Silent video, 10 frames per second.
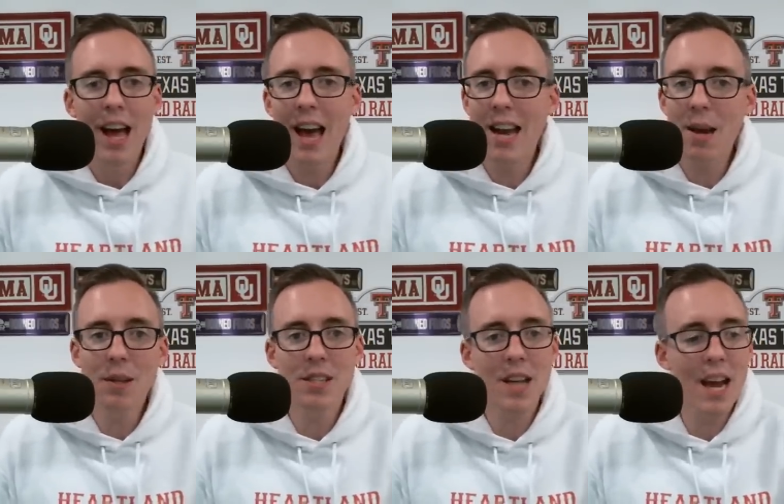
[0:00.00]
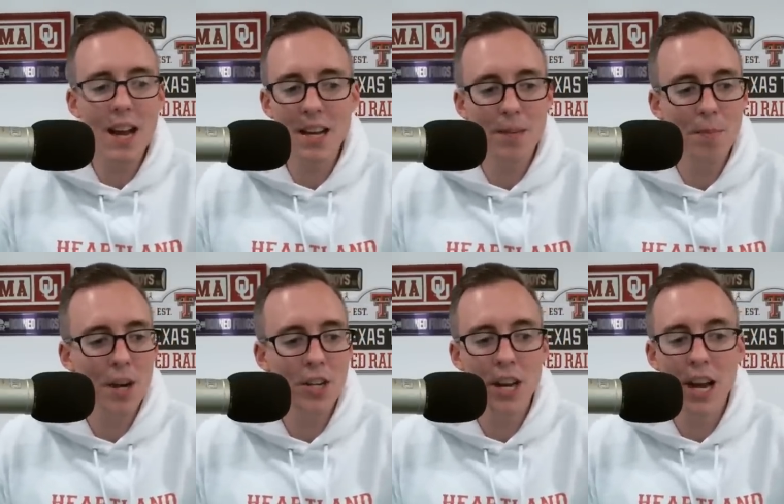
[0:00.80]
And he was saying as
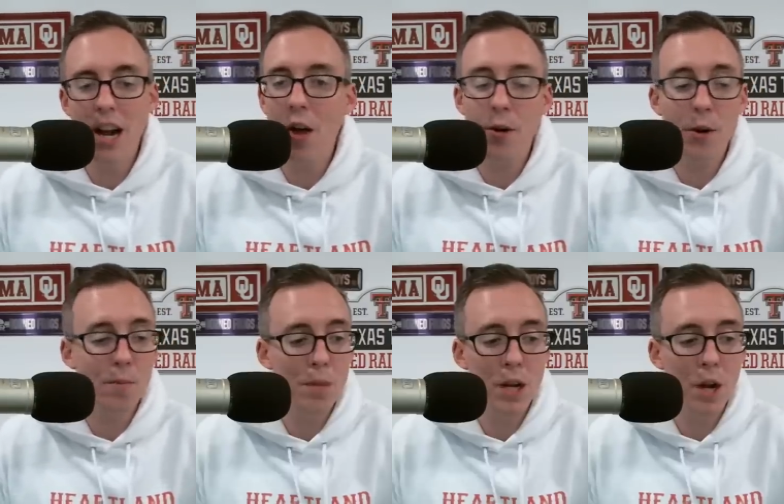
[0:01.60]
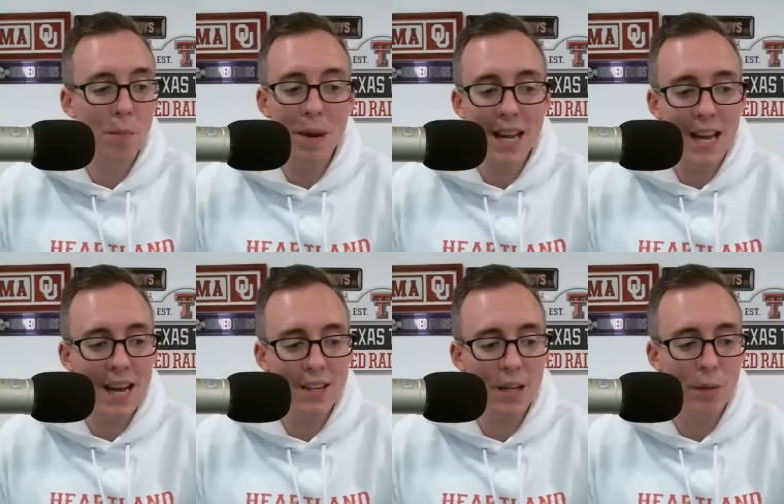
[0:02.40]
much in other, you know, media
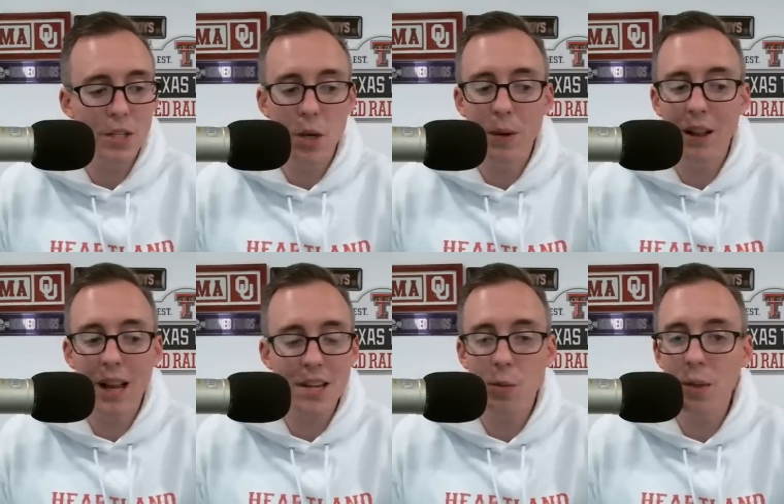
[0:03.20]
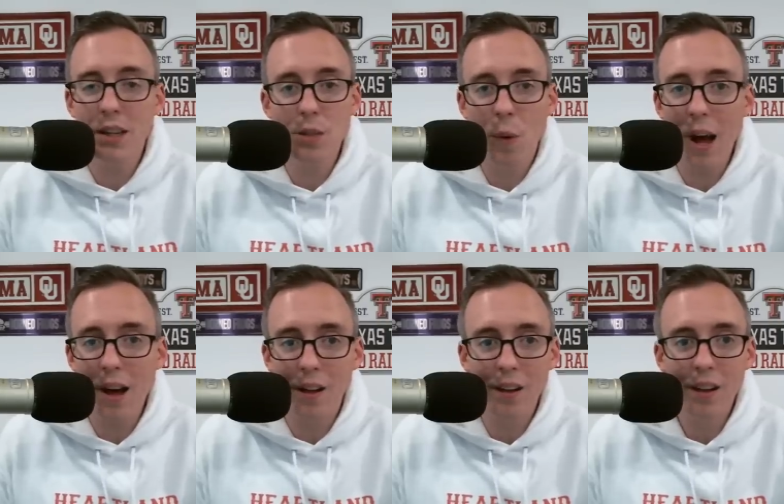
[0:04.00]
hits he was doing last week as
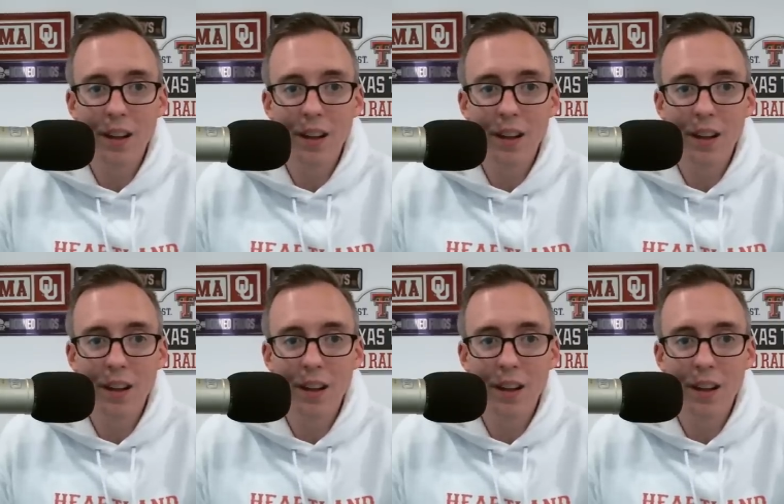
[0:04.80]
well.